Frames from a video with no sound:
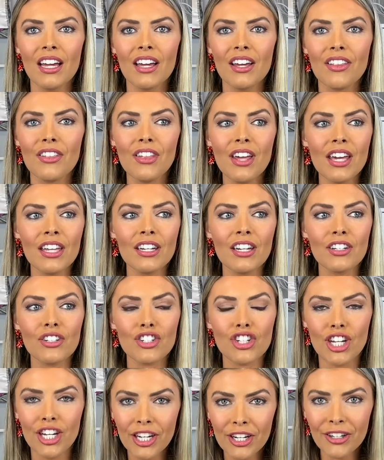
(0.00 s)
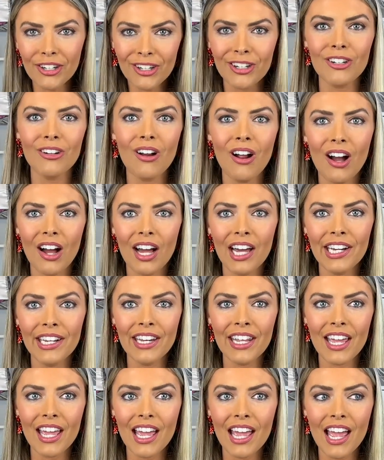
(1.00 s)
Then cheer her
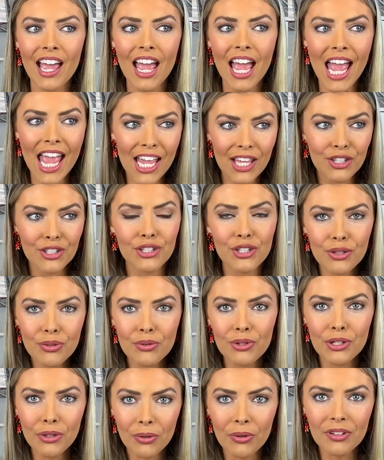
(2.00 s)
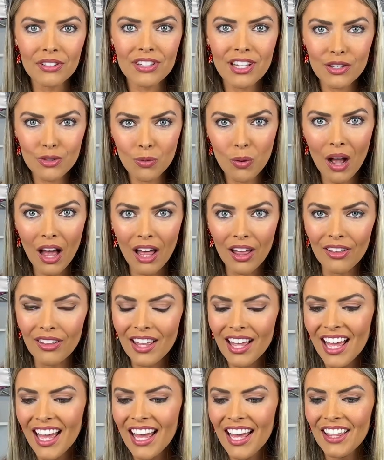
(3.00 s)
on and do yours as well.
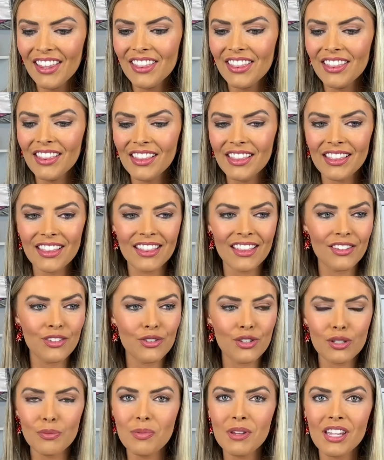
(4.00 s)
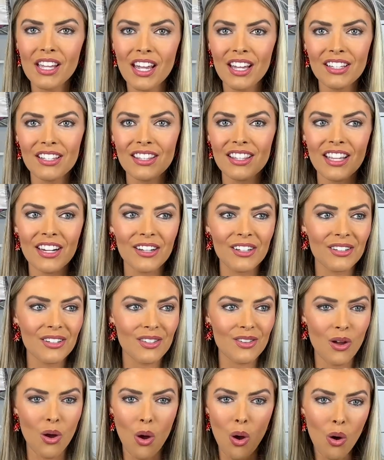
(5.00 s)
Just because
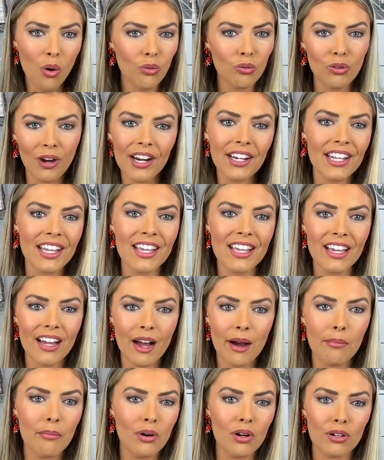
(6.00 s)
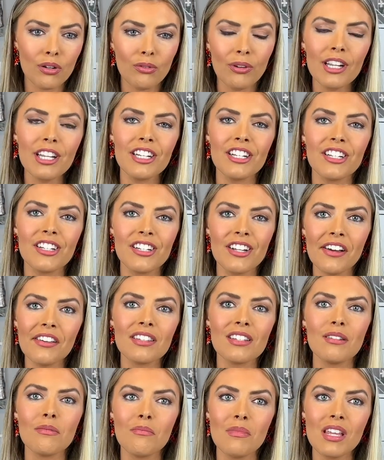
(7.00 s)
there's already a book written
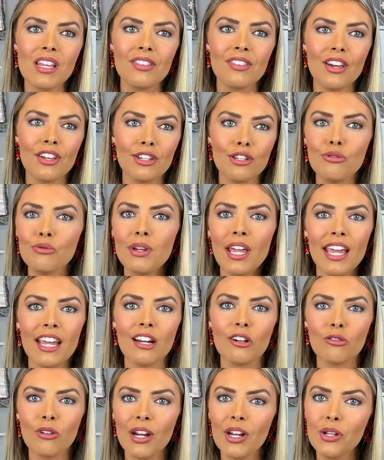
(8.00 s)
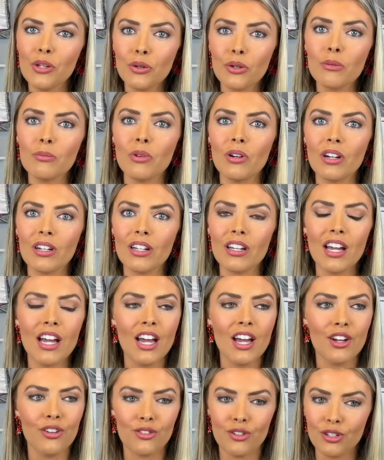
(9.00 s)
doesn't mean that you can't write your book.
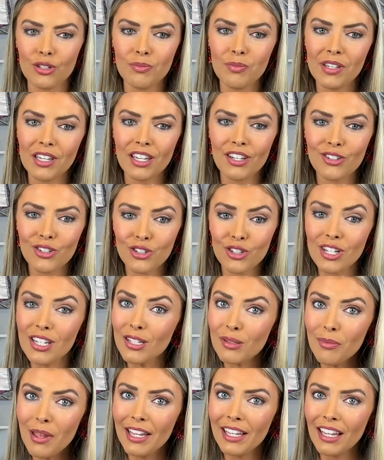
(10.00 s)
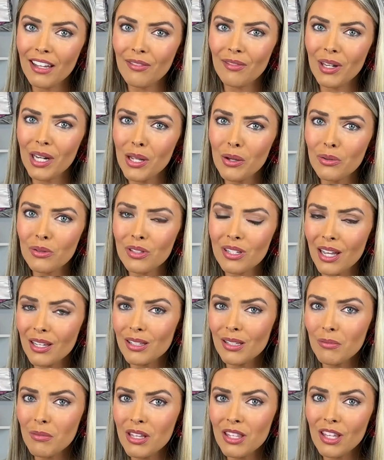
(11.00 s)
Just because she's making videos
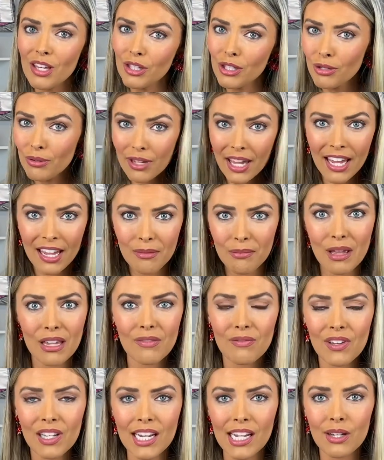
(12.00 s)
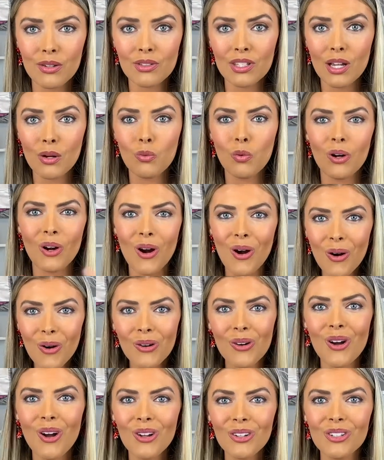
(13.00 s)
doesn't mean that you can't make videos. Like, we're
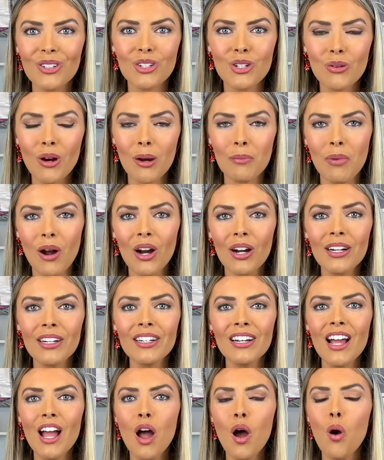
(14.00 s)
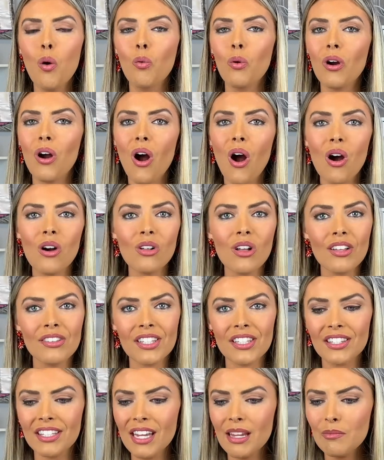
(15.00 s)
all called to do our part. We're all on
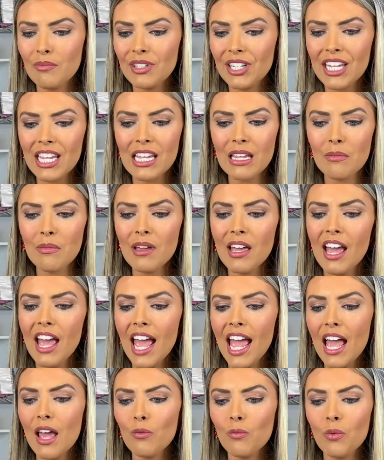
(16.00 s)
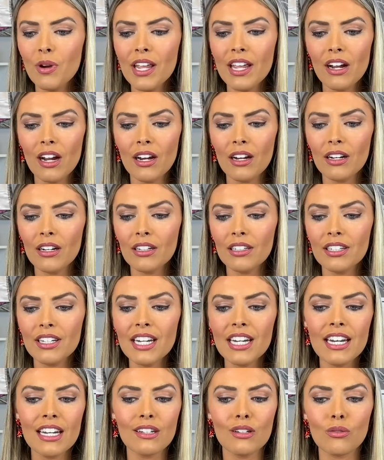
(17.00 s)
the same team, and we are
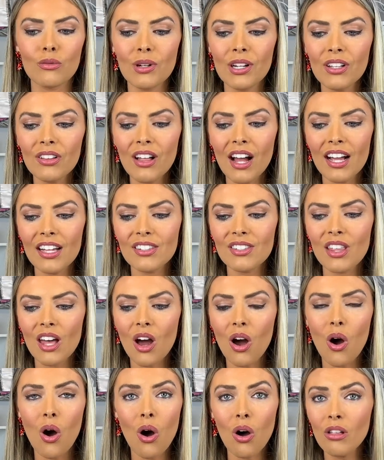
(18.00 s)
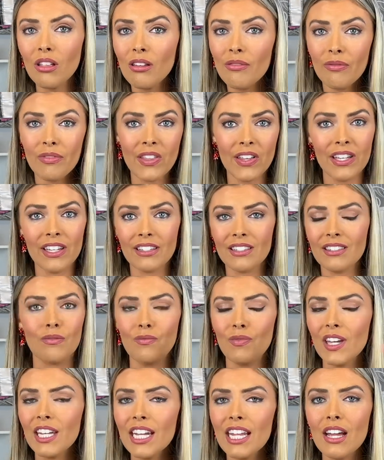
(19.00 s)
needing to realize that all of this
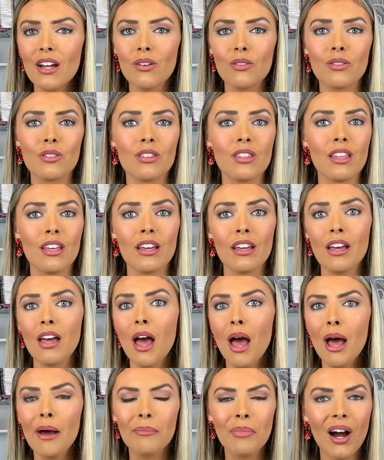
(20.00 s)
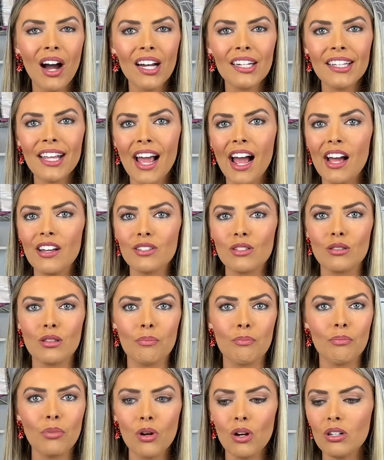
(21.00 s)
videos, the podcasts, the
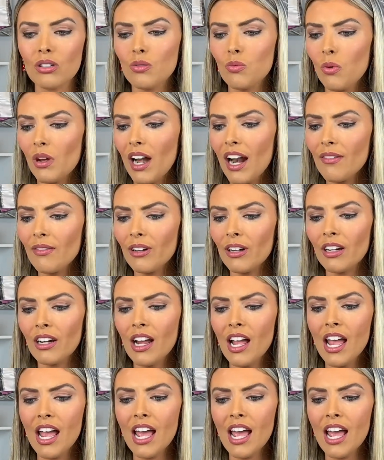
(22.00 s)
books, whatever